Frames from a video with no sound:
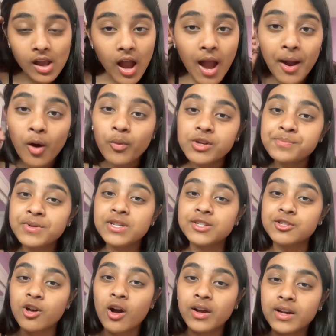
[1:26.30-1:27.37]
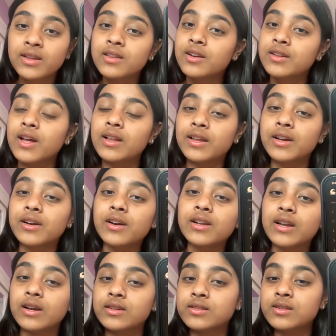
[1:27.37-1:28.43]
I always put a song in there that like
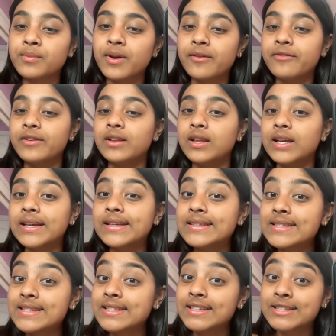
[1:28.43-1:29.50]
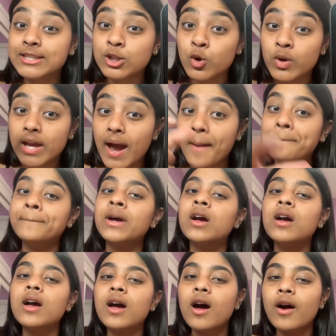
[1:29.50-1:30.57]
connects to my feelings. So yeah.
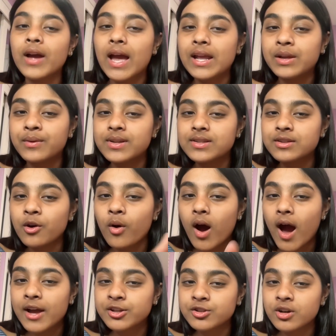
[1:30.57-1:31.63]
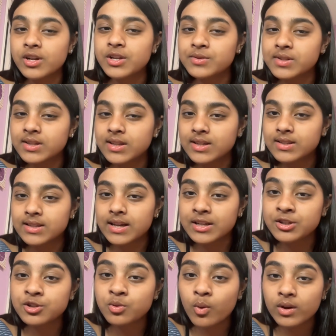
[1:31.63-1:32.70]
Okay, anyway, so I started using this in
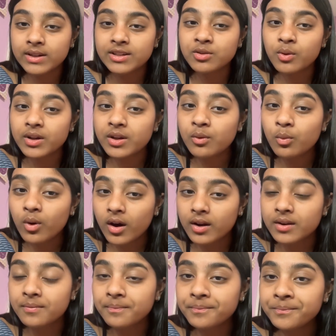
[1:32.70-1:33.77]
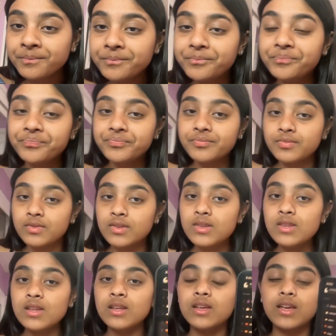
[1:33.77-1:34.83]
2021,
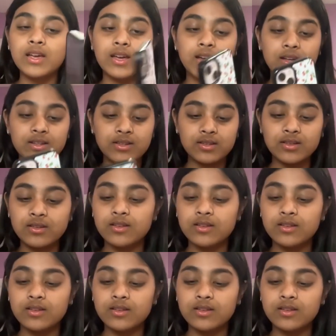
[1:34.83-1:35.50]
and